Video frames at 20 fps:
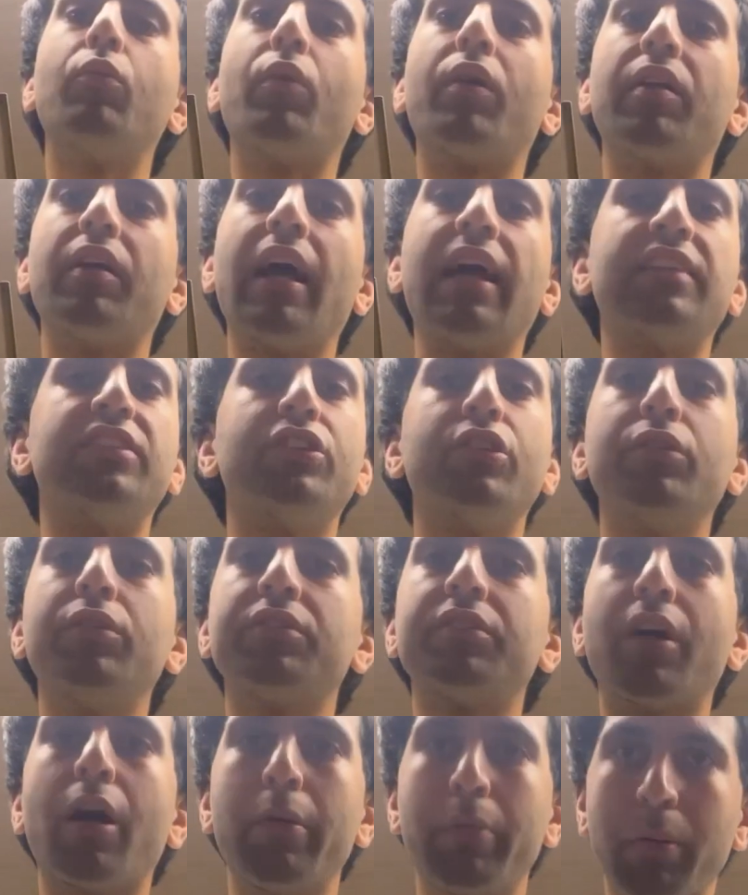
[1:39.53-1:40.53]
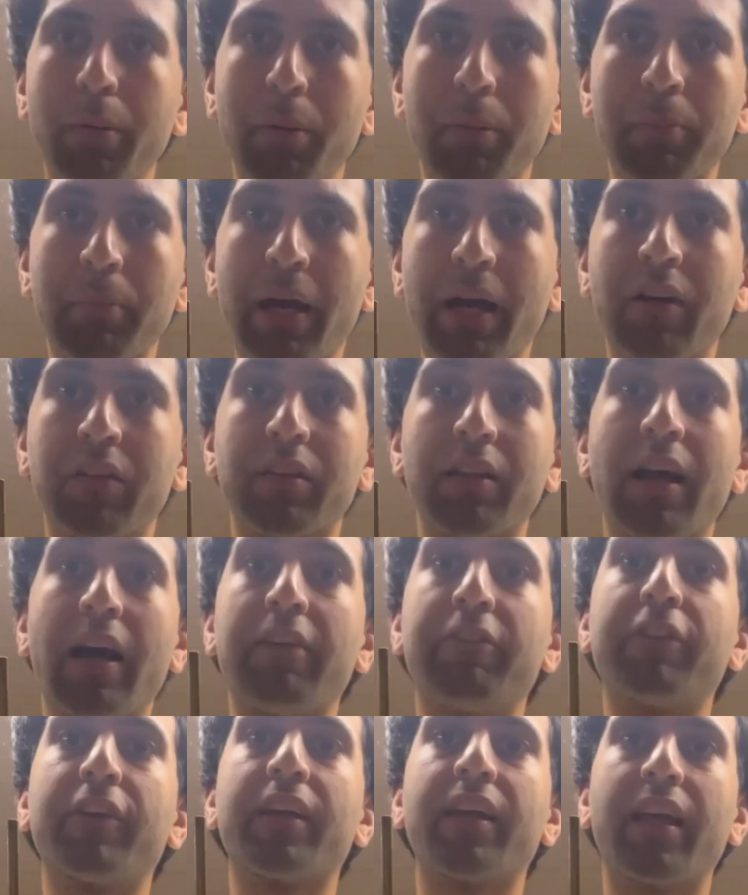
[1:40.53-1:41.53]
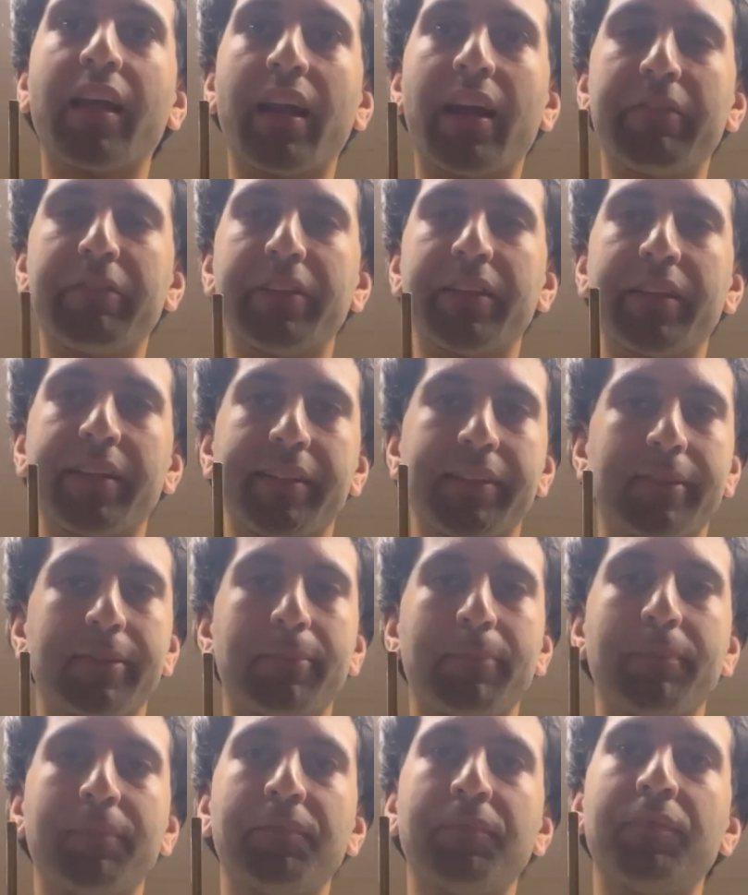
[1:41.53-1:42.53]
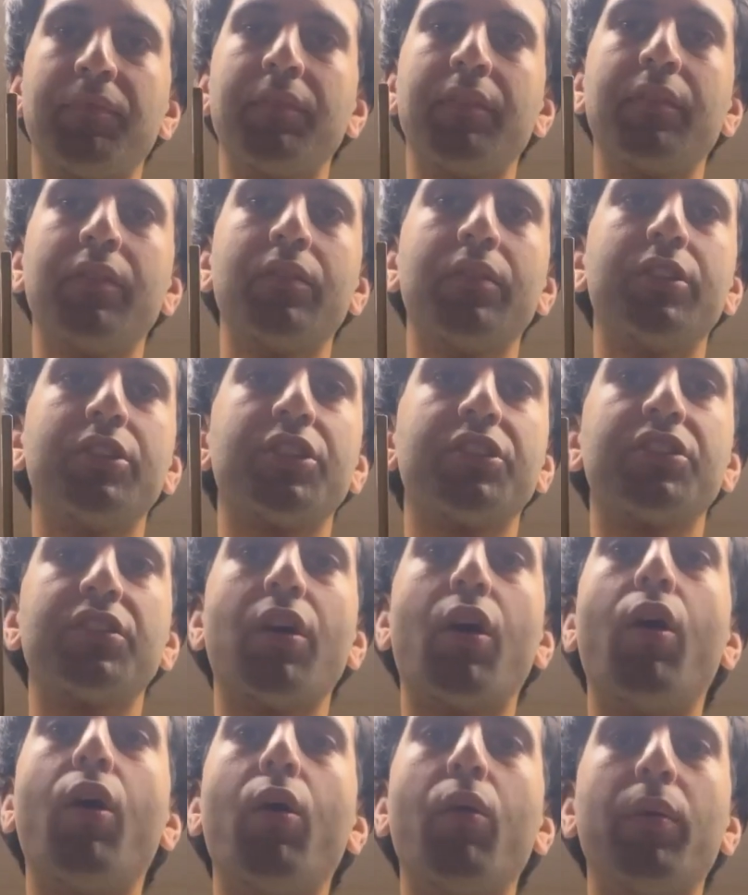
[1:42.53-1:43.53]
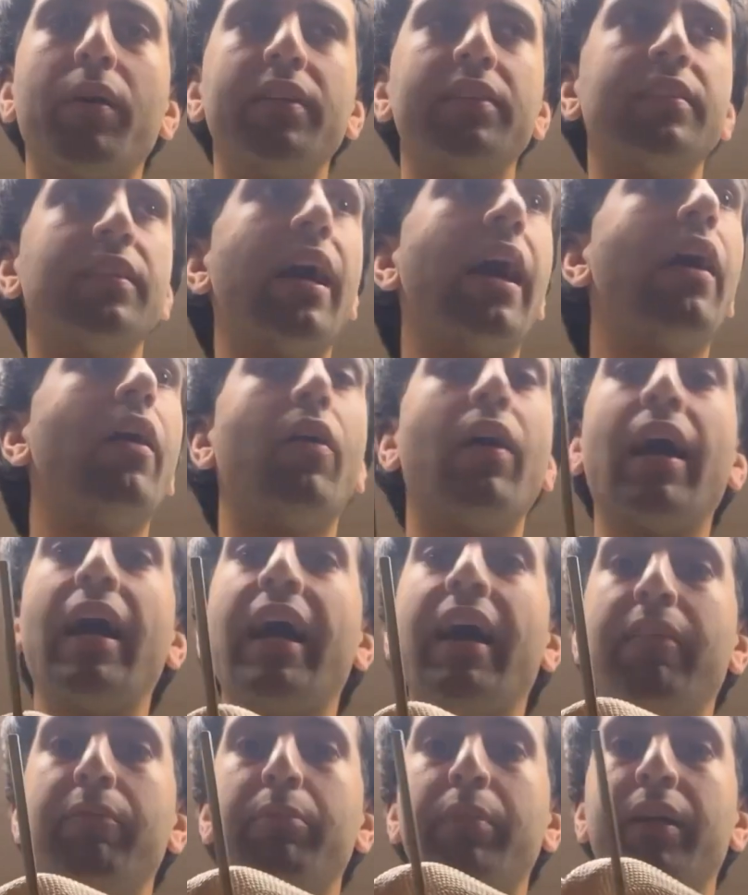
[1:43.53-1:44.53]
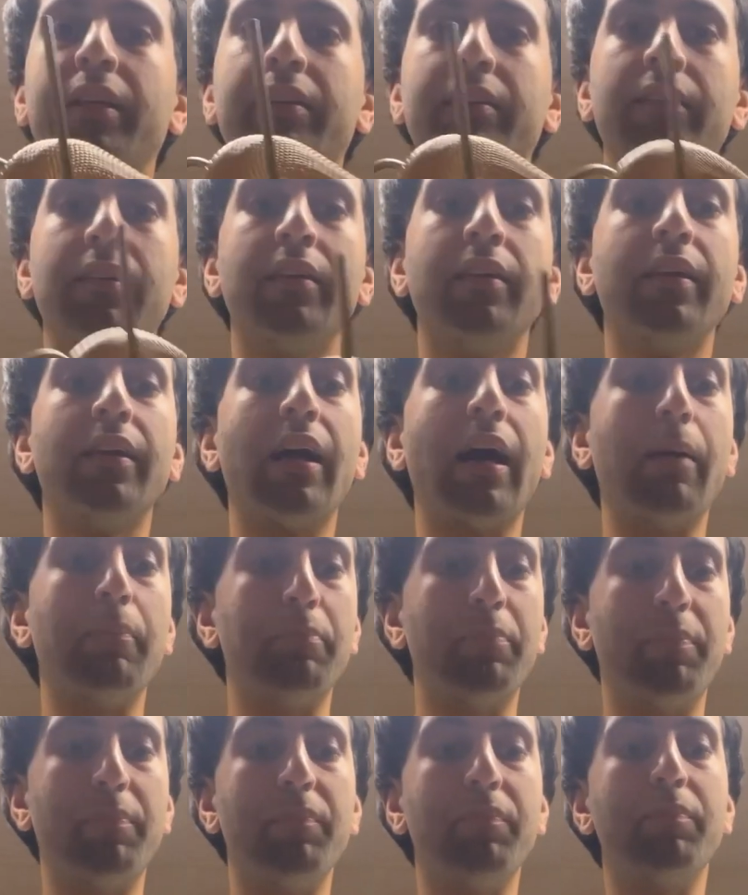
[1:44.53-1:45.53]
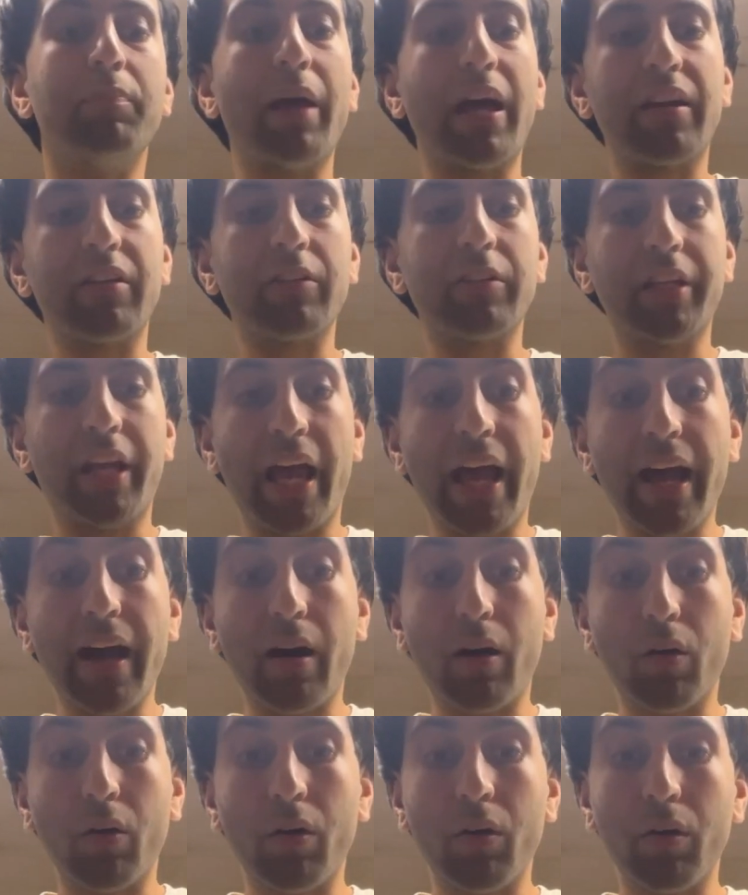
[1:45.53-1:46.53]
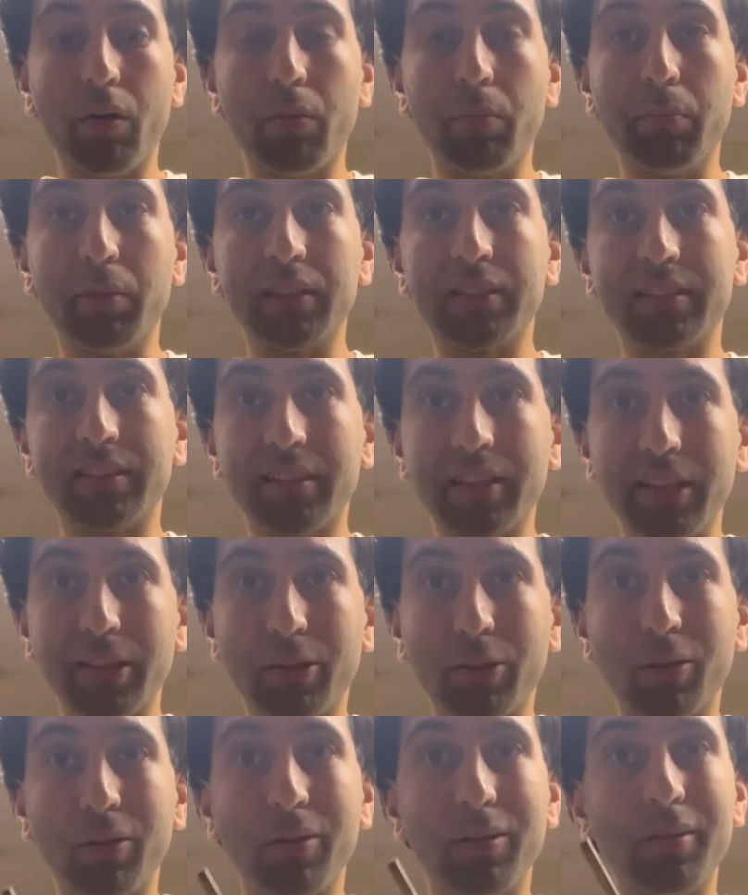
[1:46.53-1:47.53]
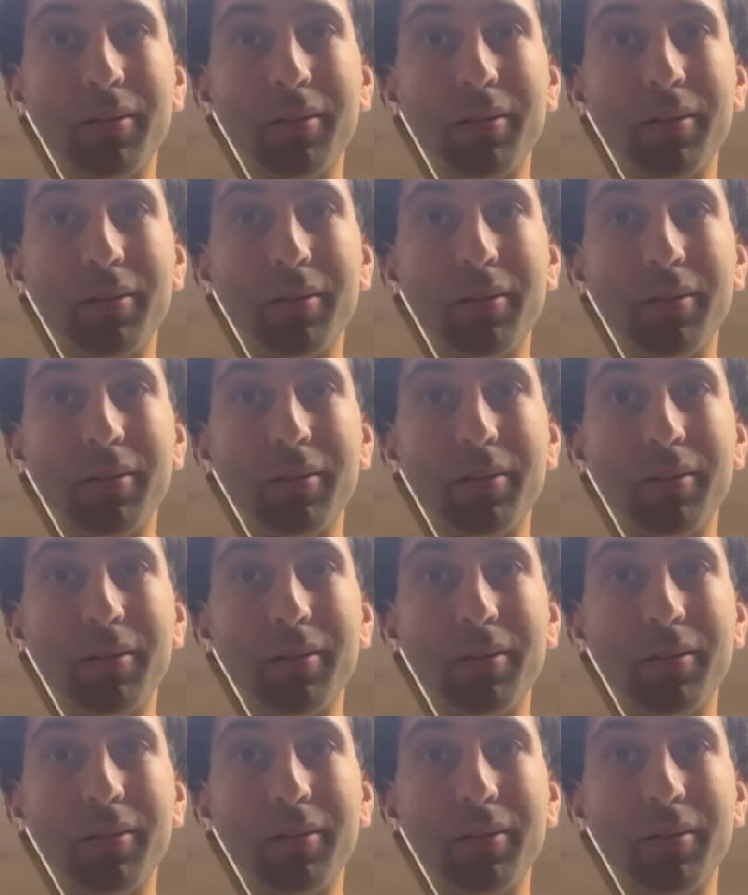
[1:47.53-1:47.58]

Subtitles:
as soon as I open my mouth, I forget everything. It's just always how I have been. I'm better now, but still